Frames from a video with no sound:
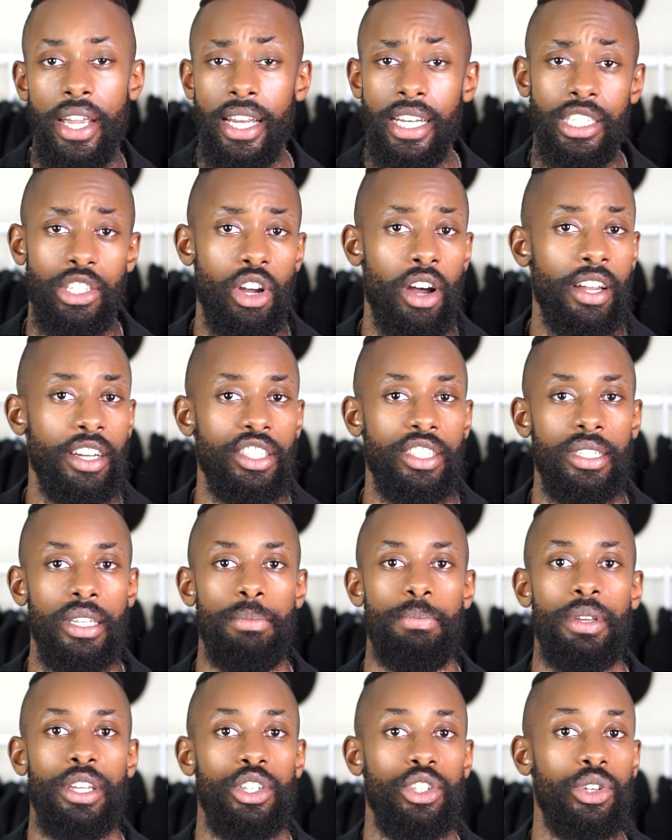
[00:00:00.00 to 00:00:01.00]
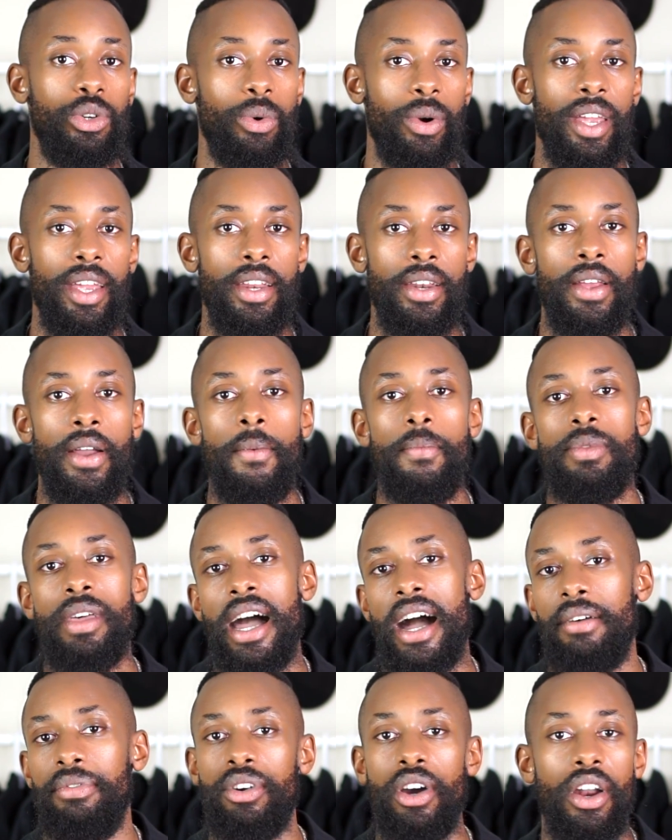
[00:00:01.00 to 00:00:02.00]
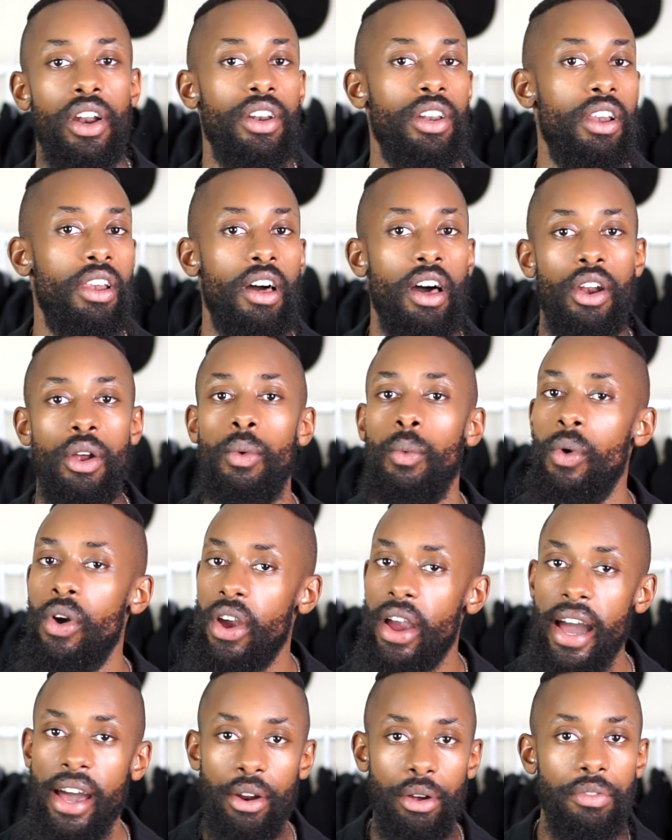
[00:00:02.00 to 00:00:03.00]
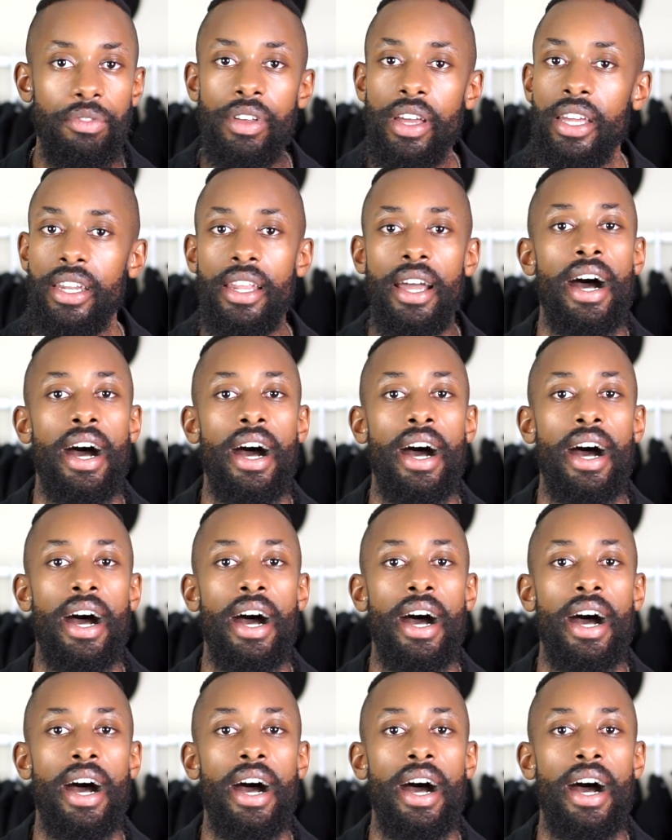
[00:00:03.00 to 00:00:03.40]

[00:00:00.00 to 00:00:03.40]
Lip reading: and it's honestly been great. I've gotten a lot of wear out of it,